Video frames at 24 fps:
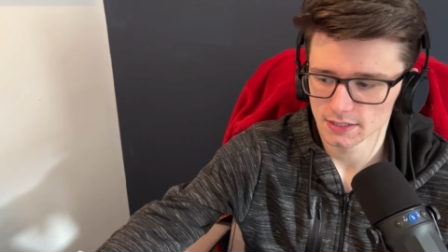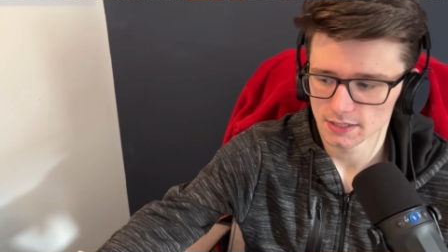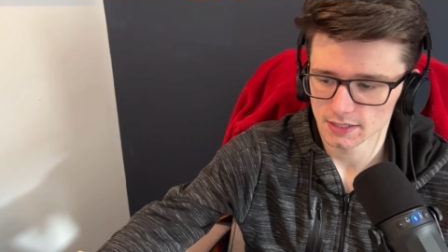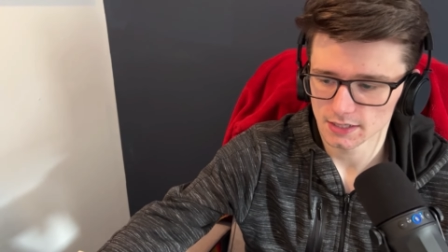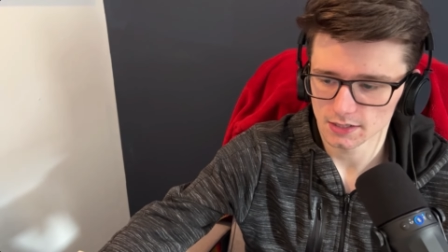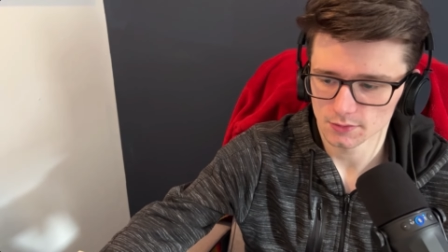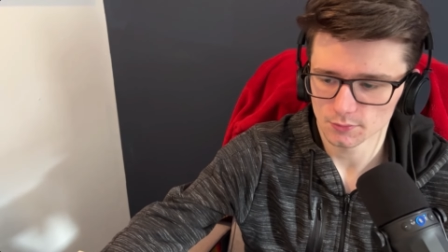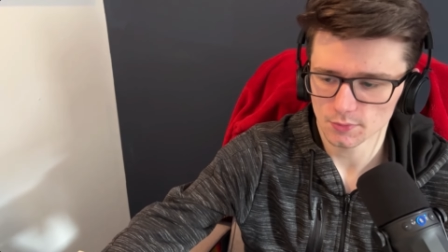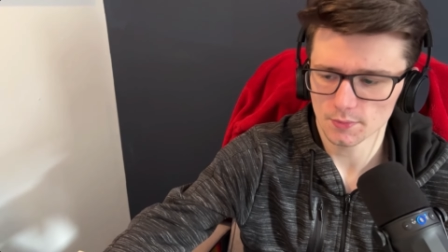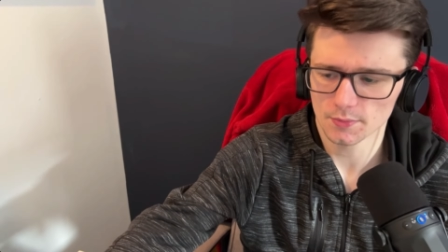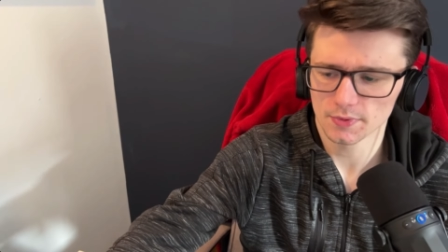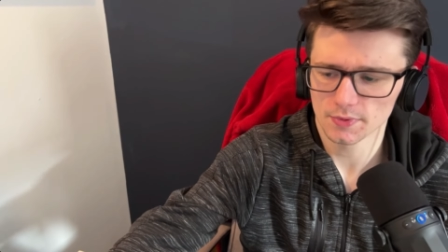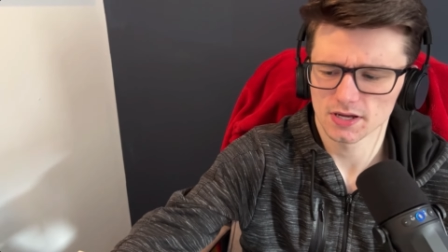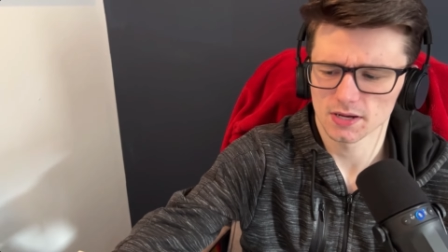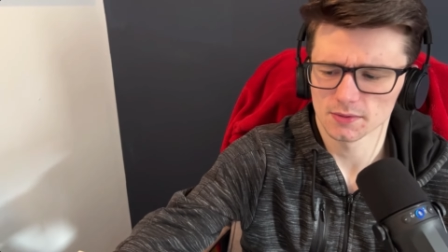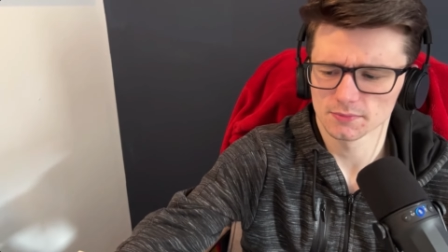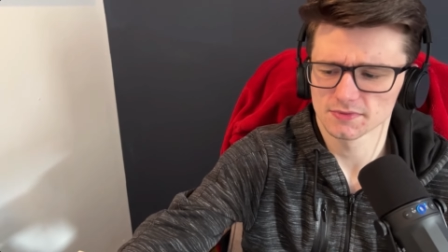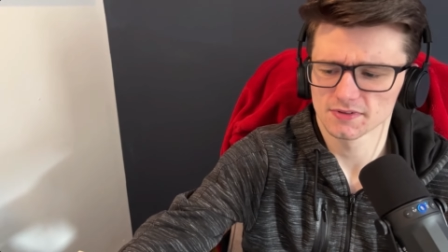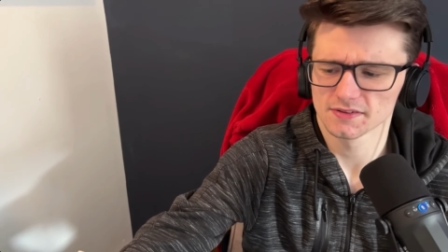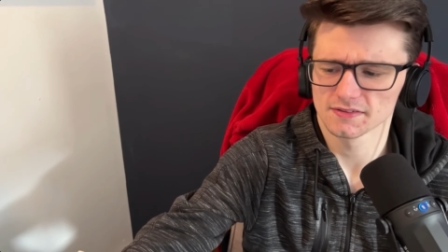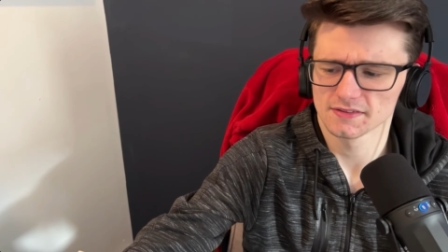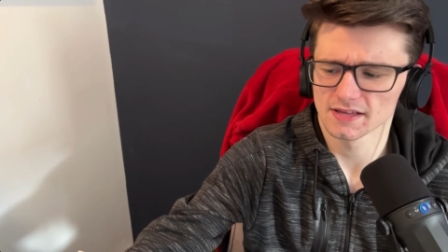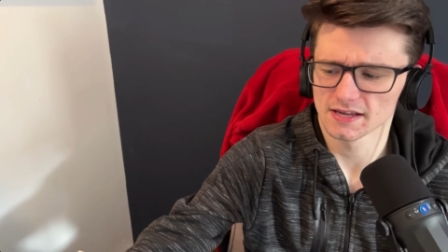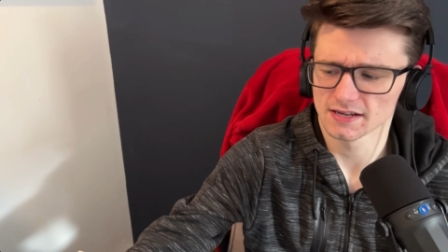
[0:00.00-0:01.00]
uh, when we
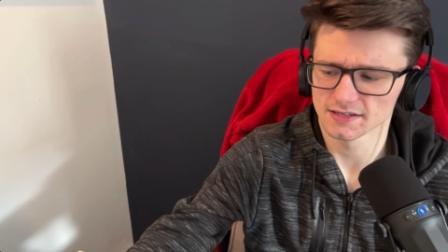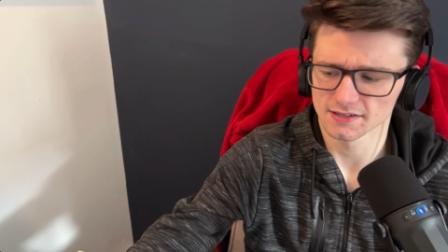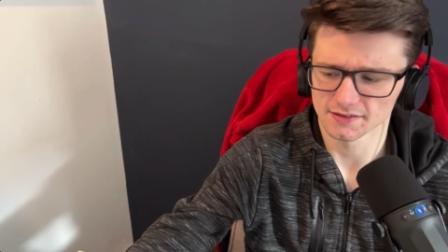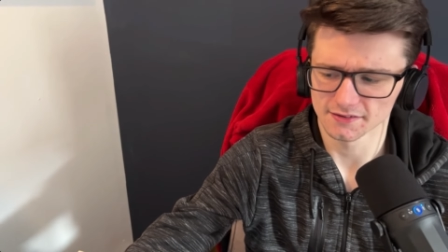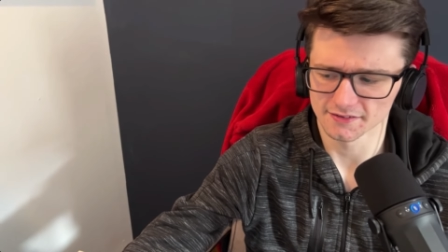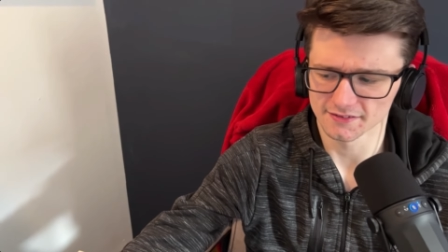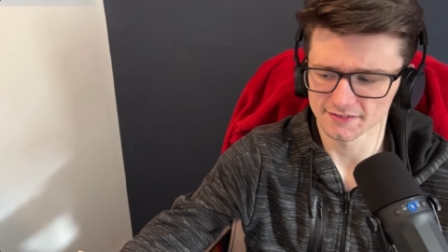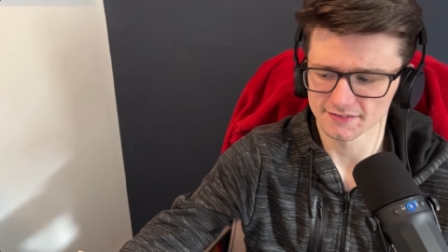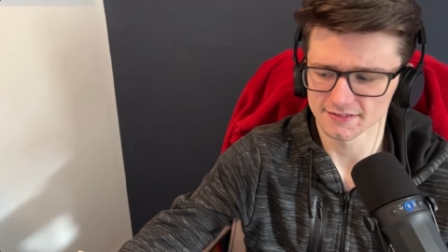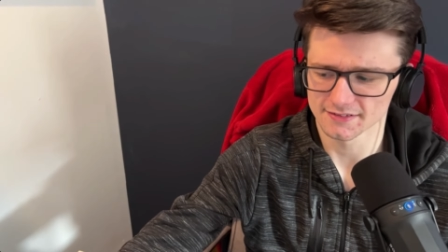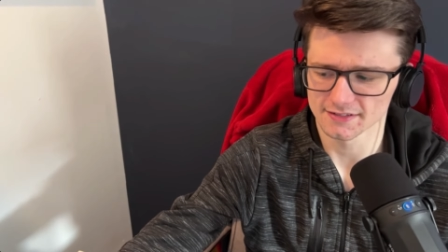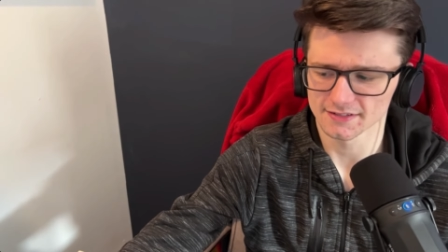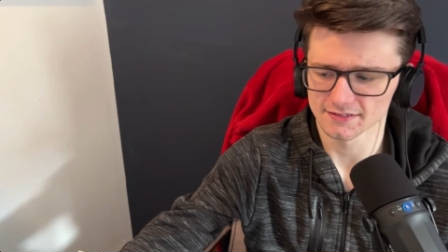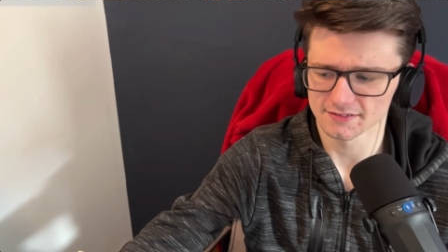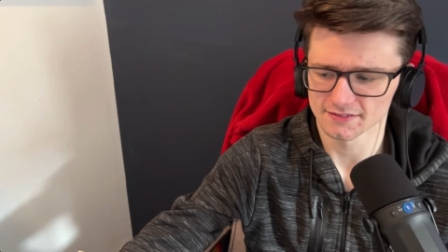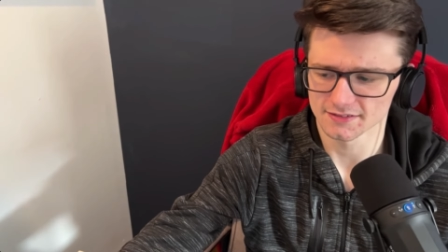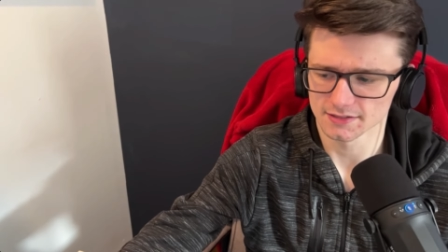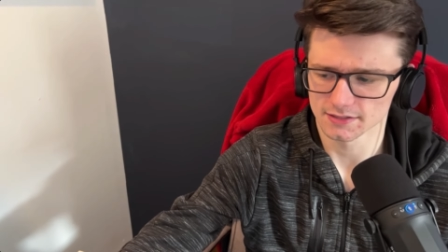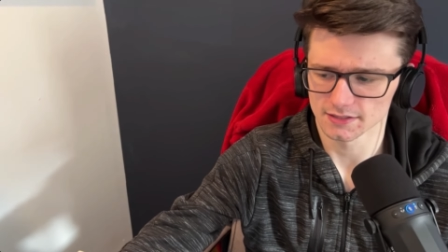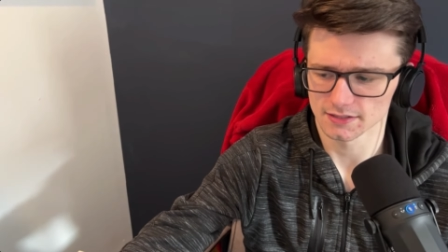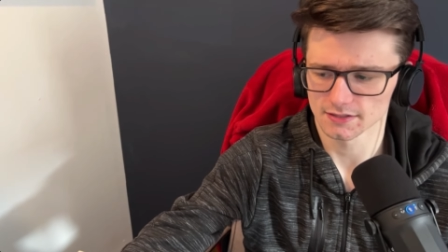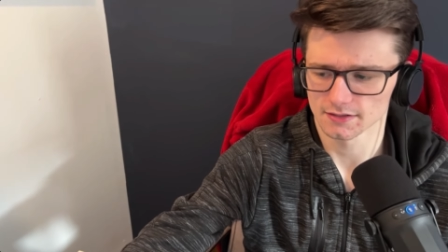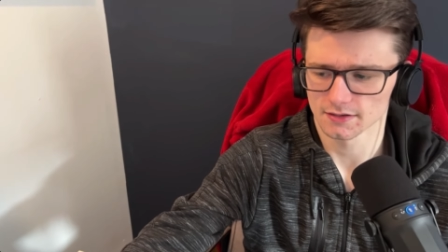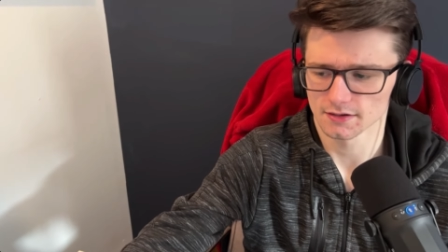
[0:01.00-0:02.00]
come to the end of the
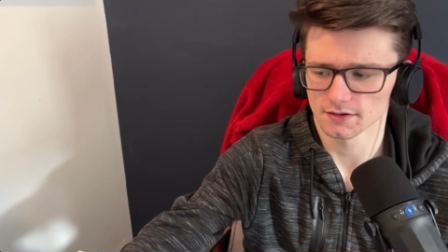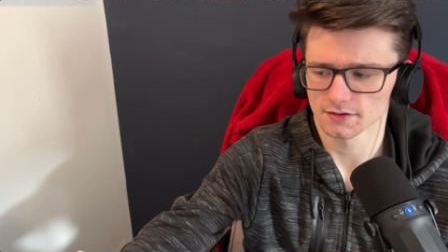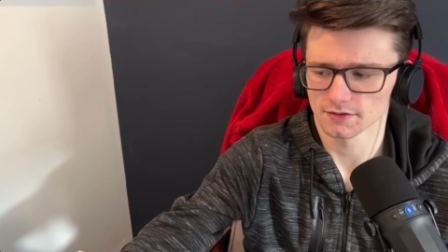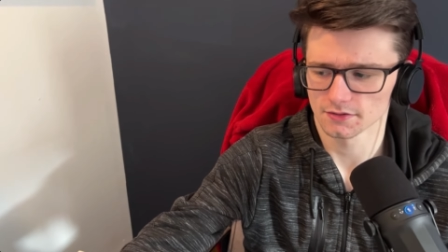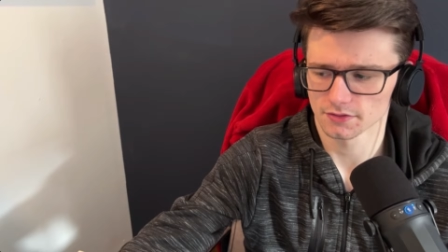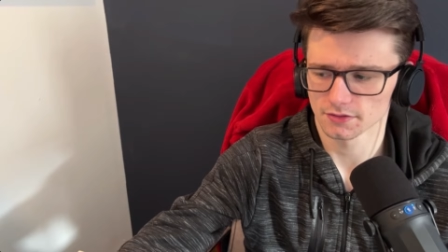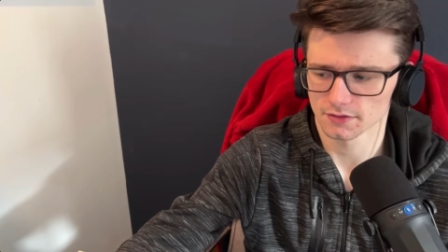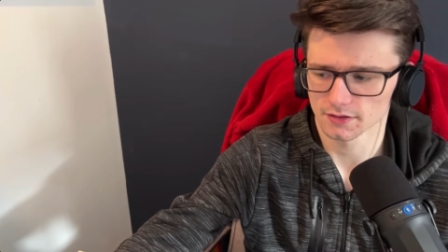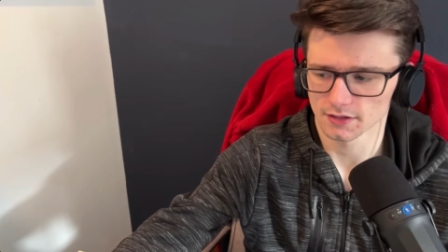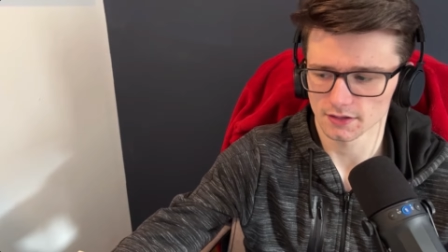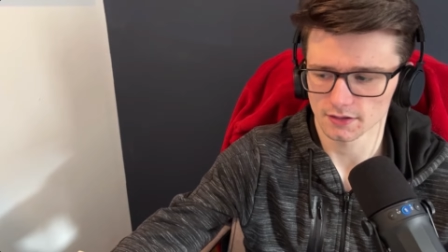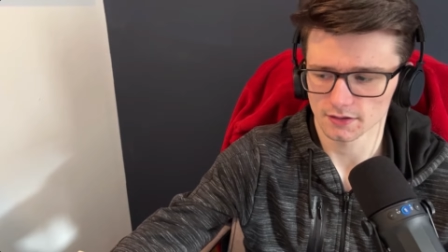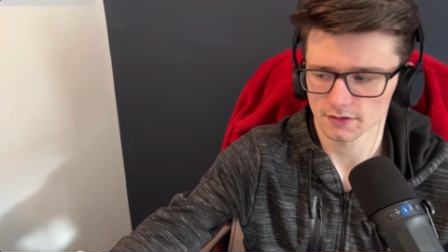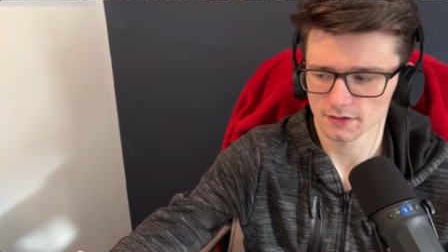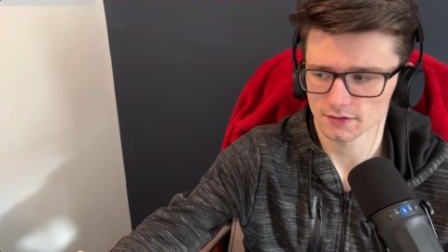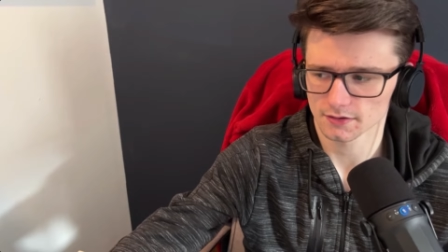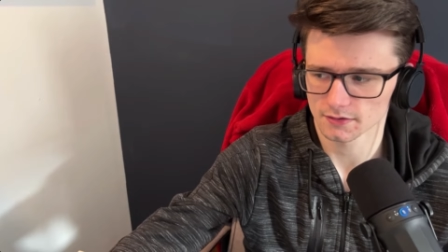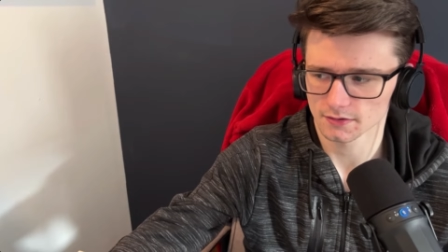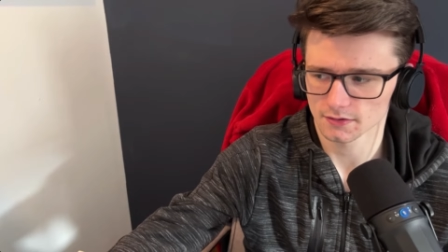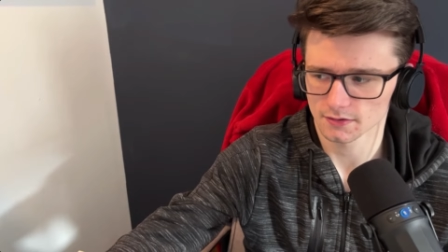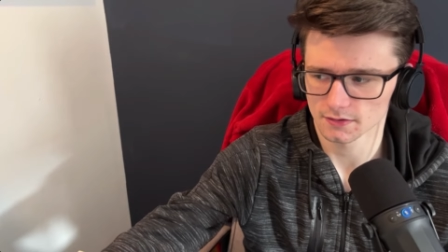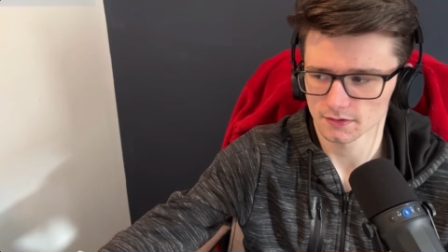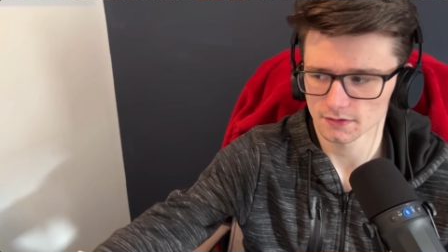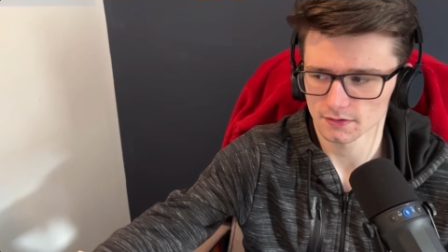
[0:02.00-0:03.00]
season, I, I think
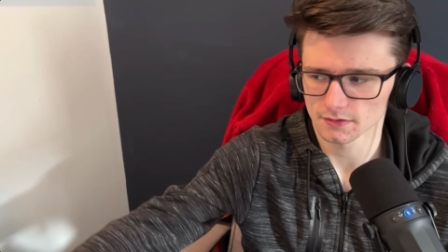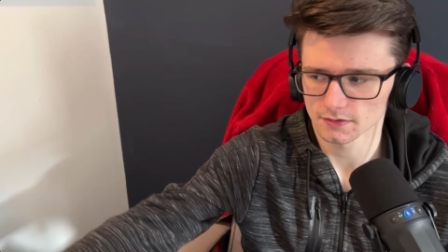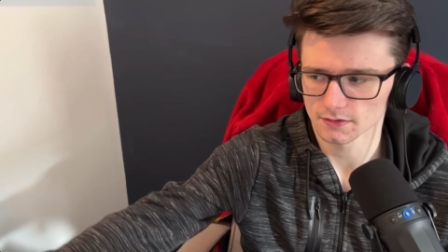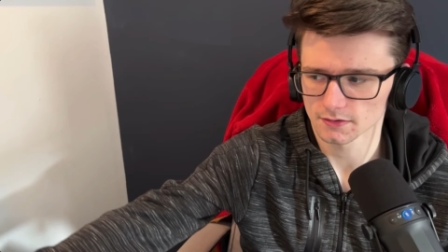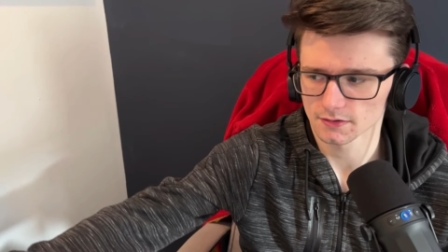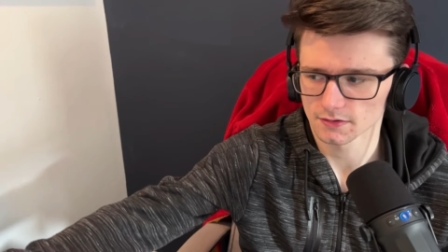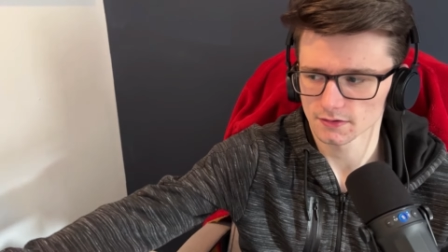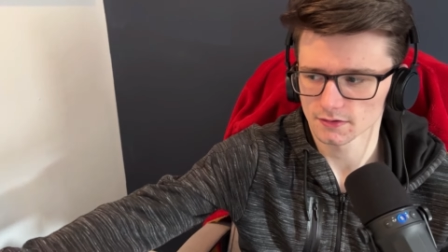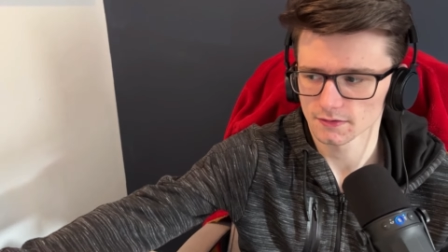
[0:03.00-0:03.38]
uh,